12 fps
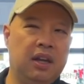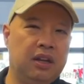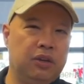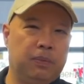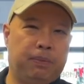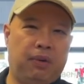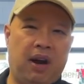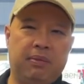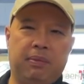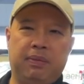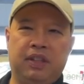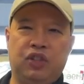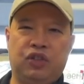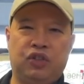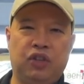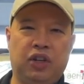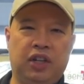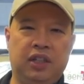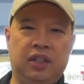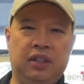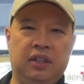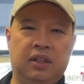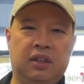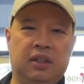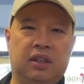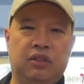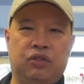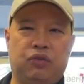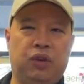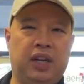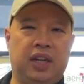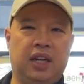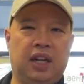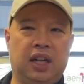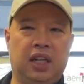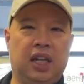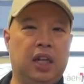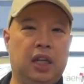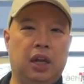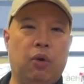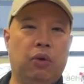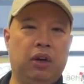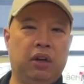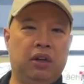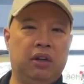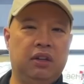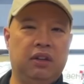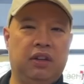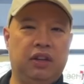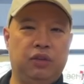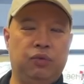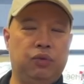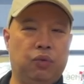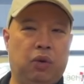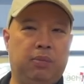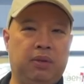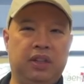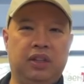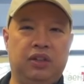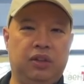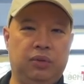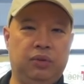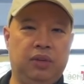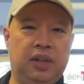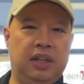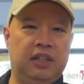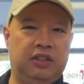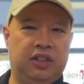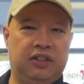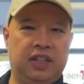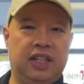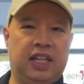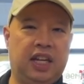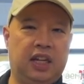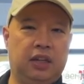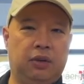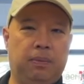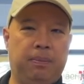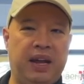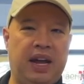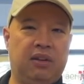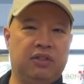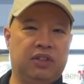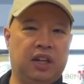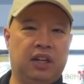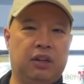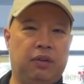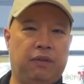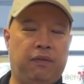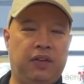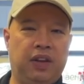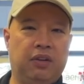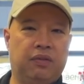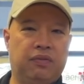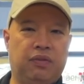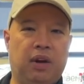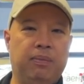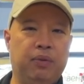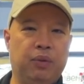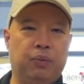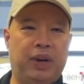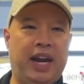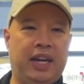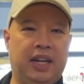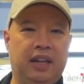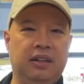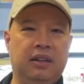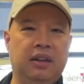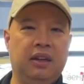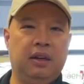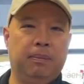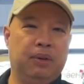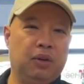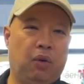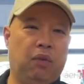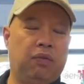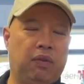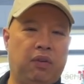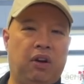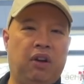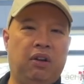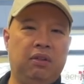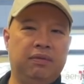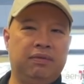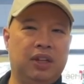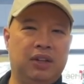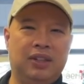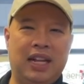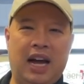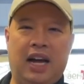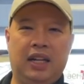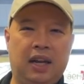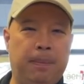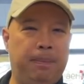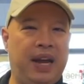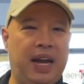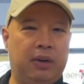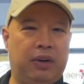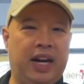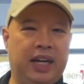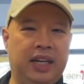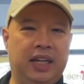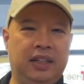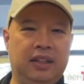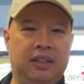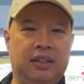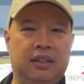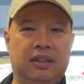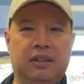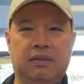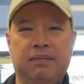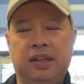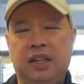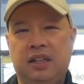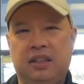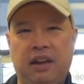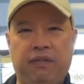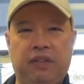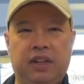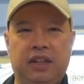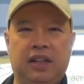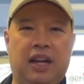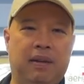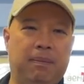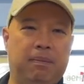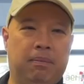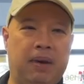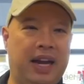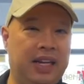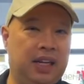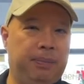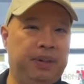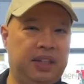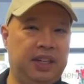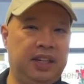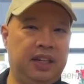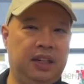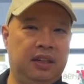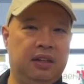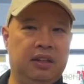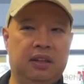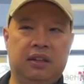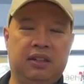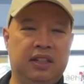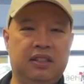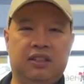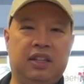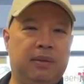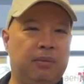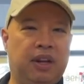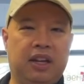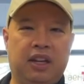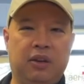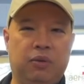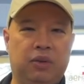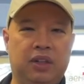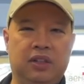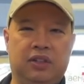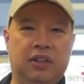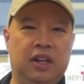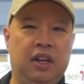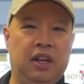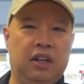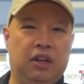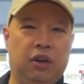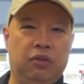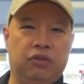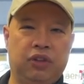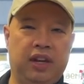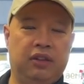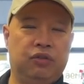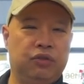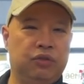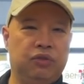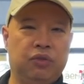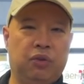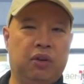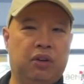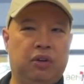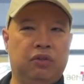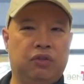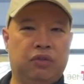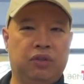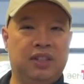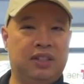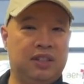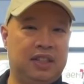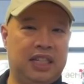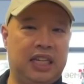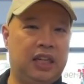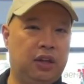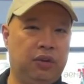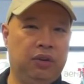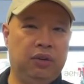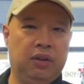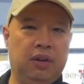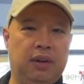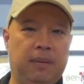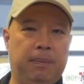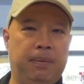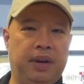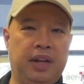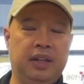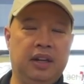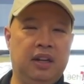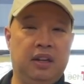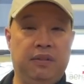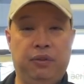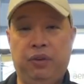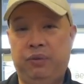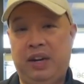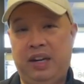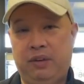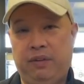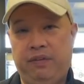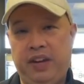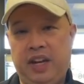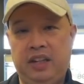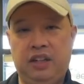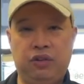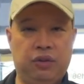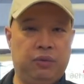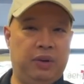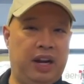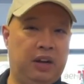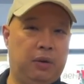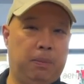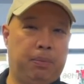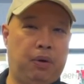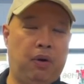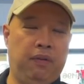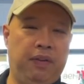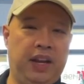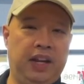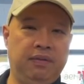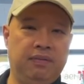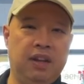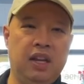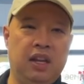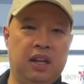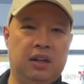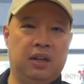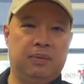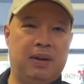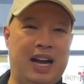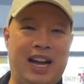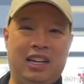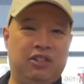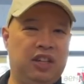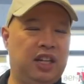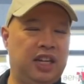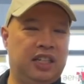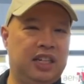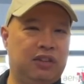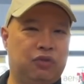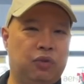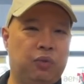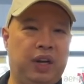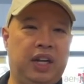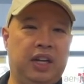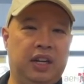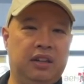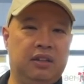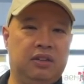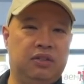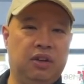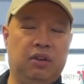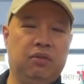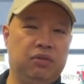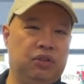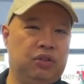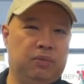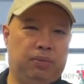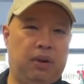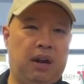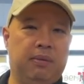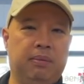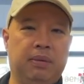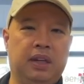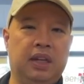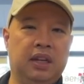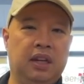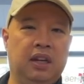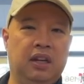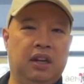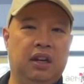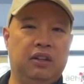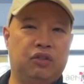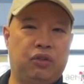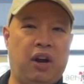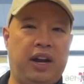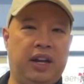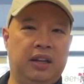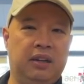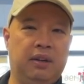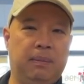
You probably should string it a little lower than you normally do just to get a little bounce and a little feel from the racket. But overall, you know, not a bad racket. Definitely not my cup of tea. Didn't seem like it was Coach Andrew's or Coach Chris's either. But if you're a Radical fan and you're a Radical Pro fan, I actually like the extra weight in it. So you should probably try it.